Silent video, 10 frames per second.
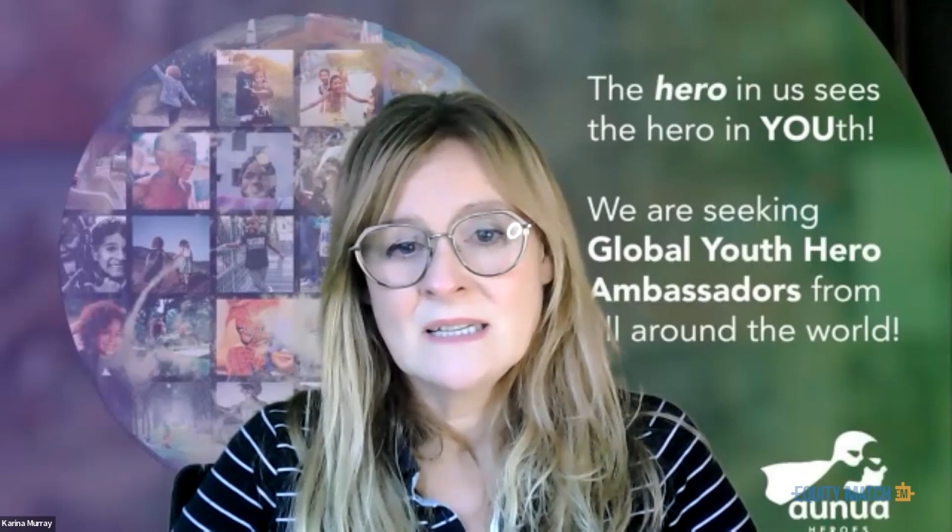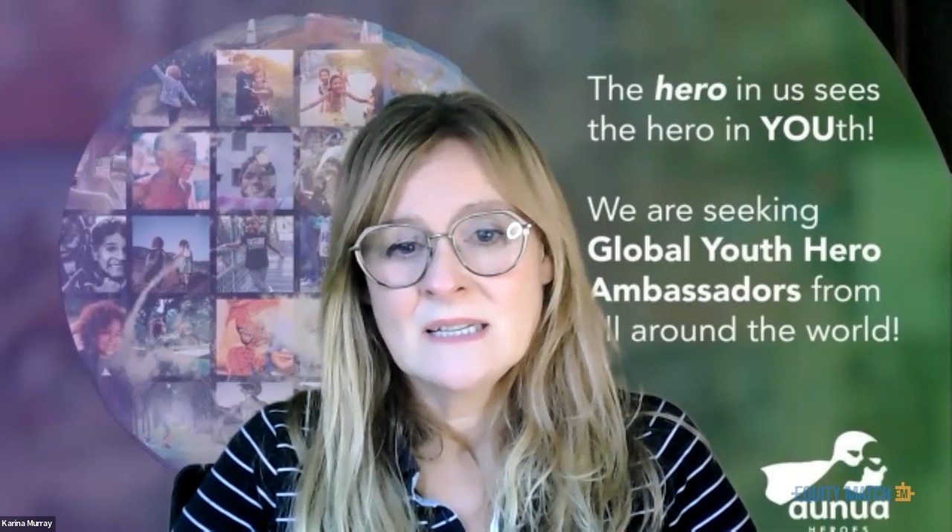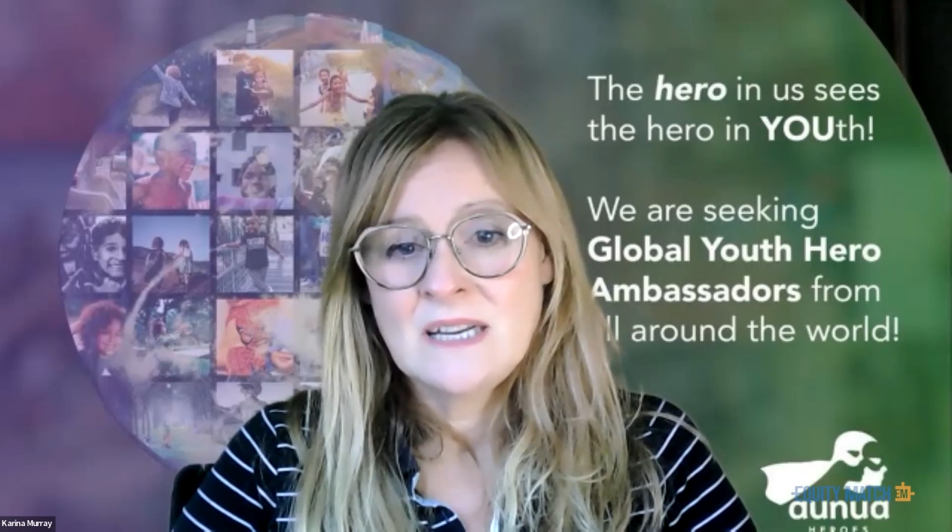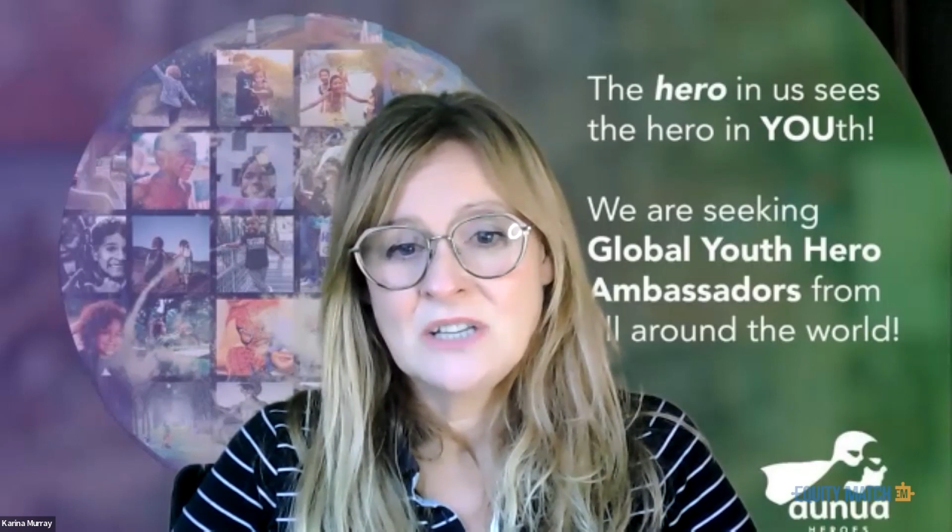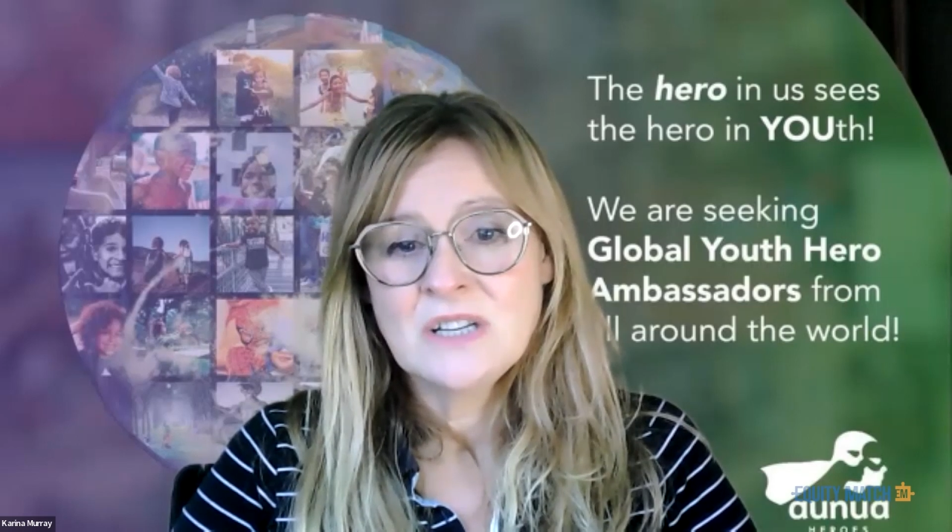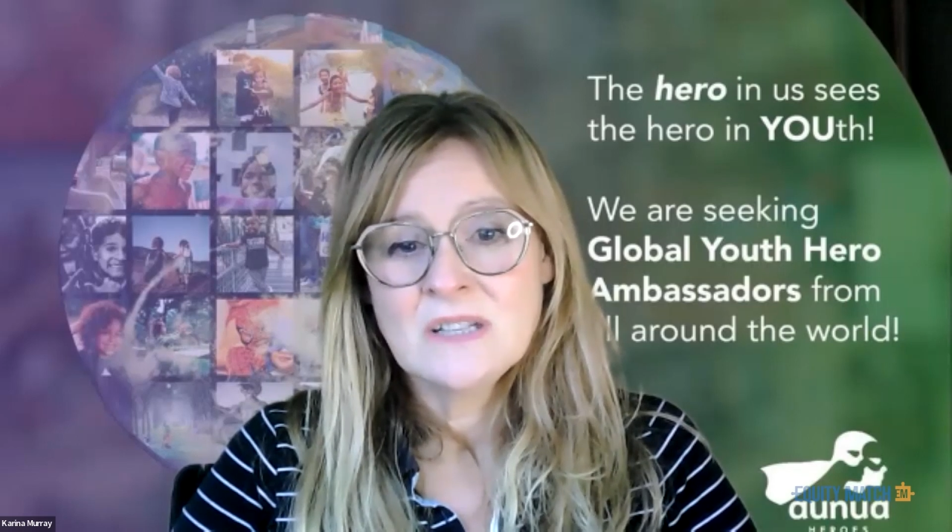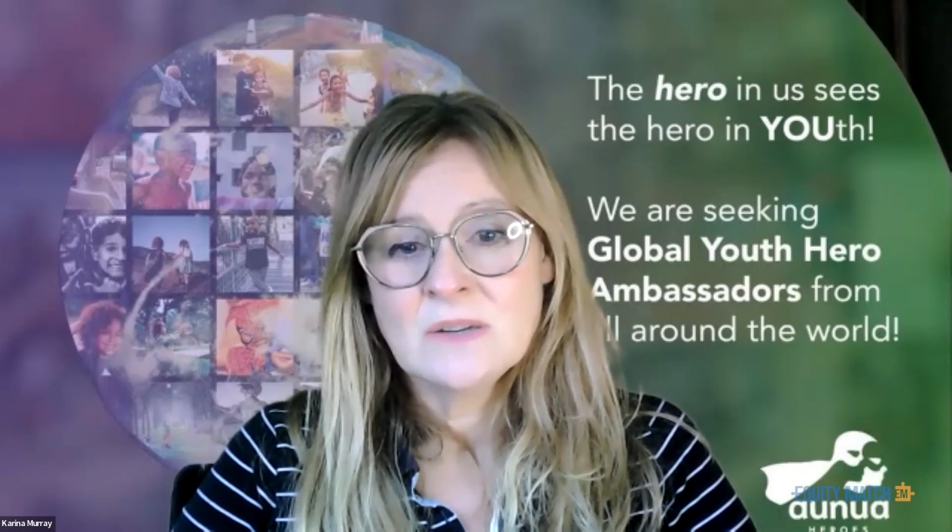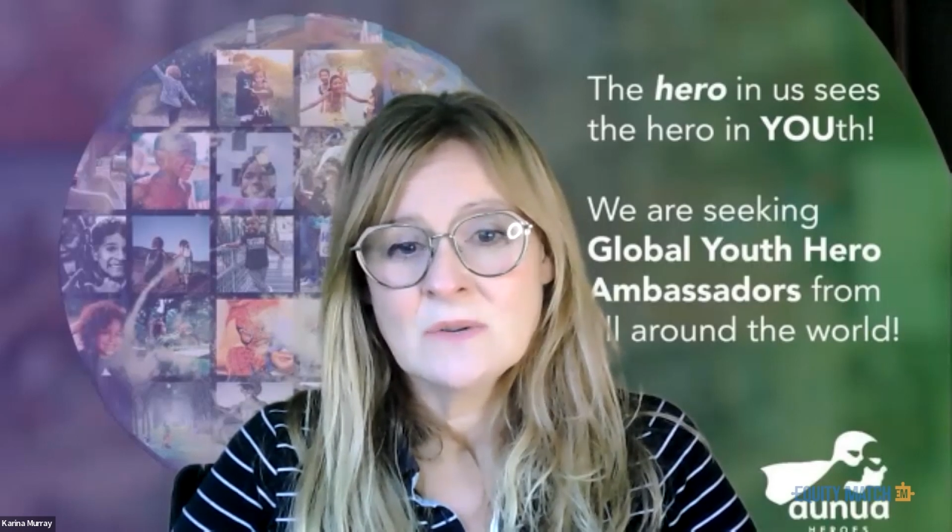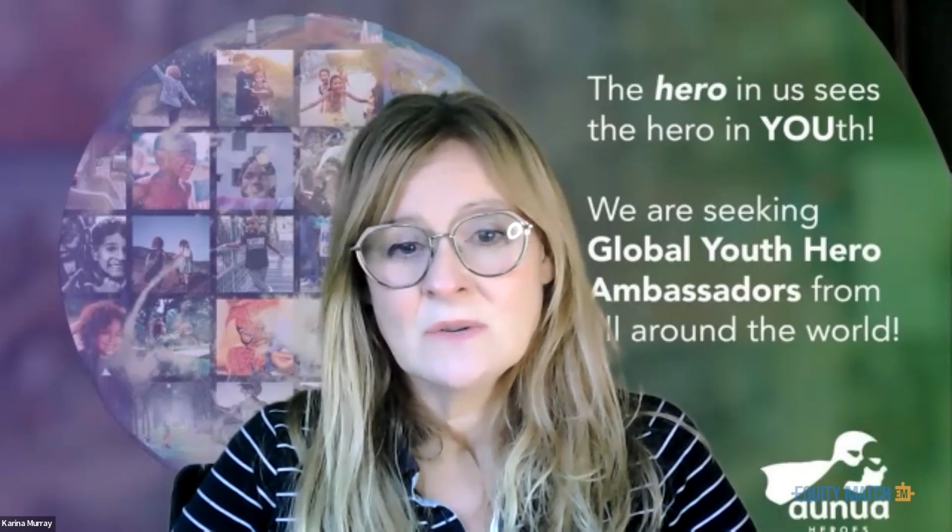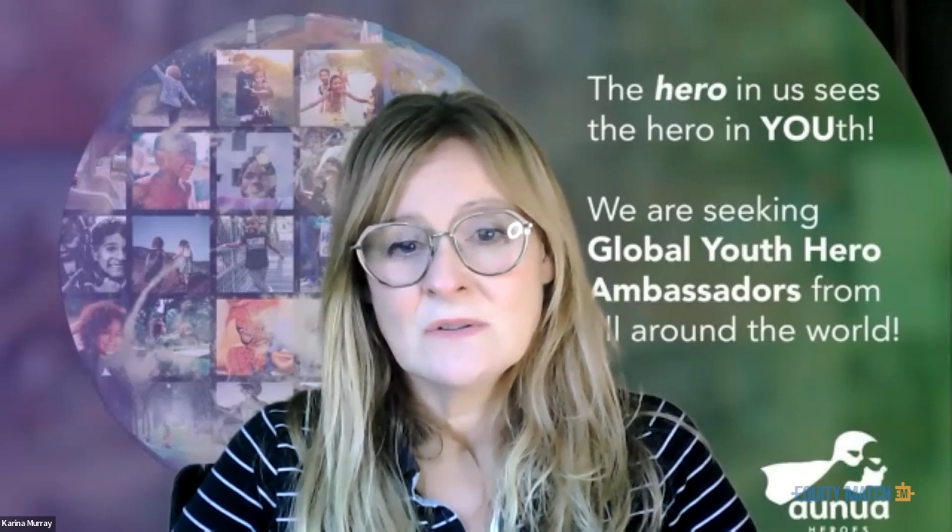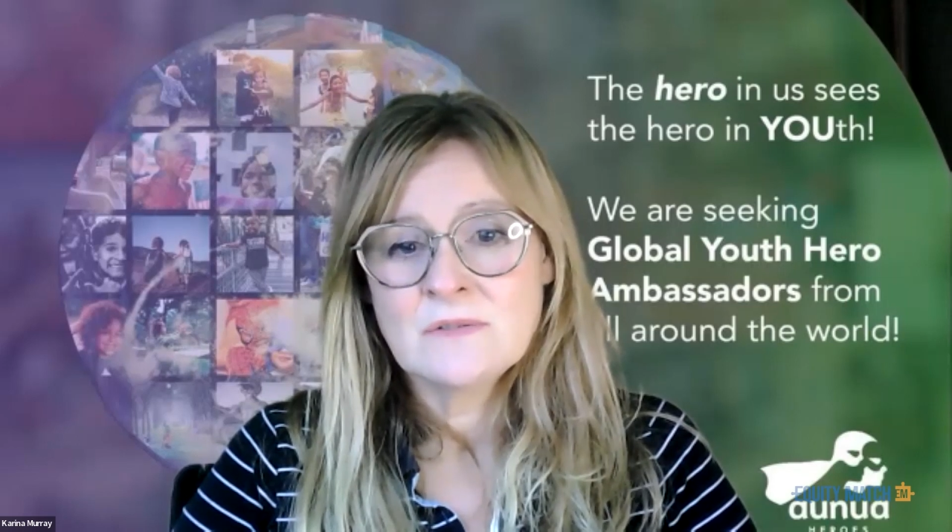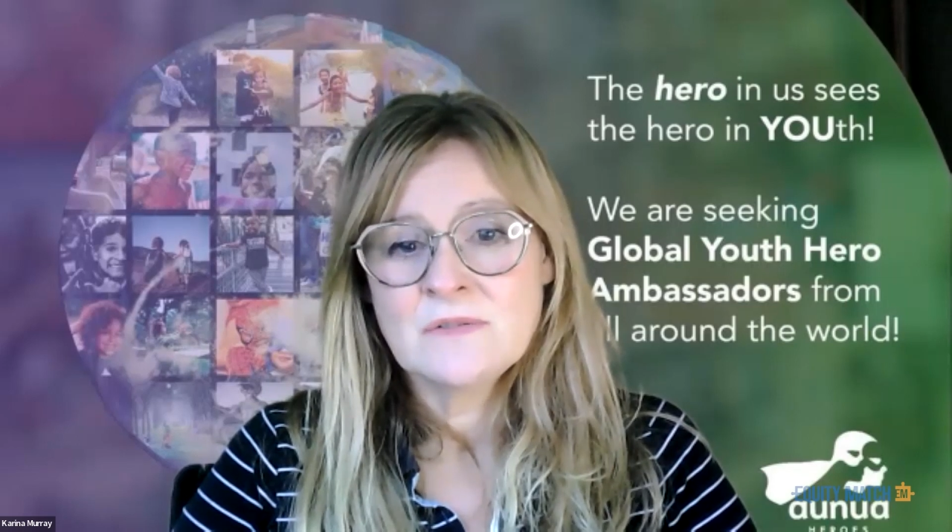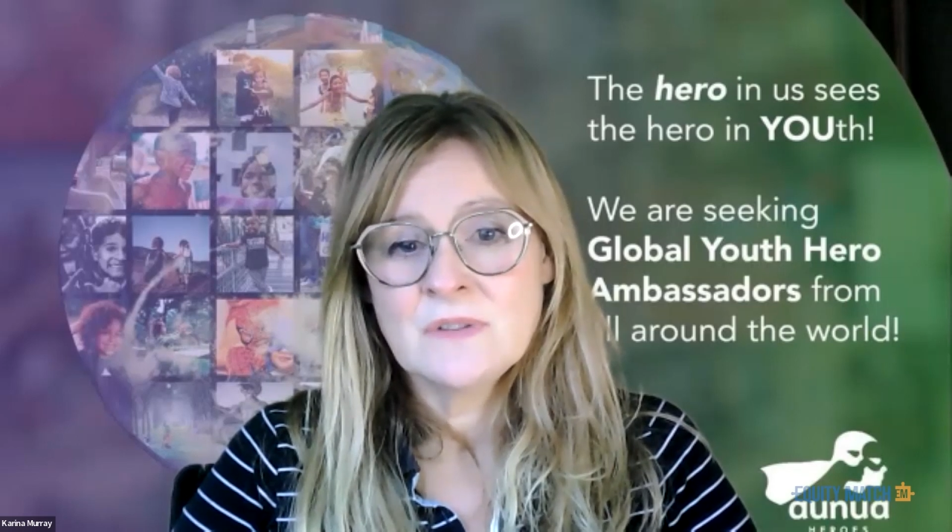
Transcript: teaching those sort of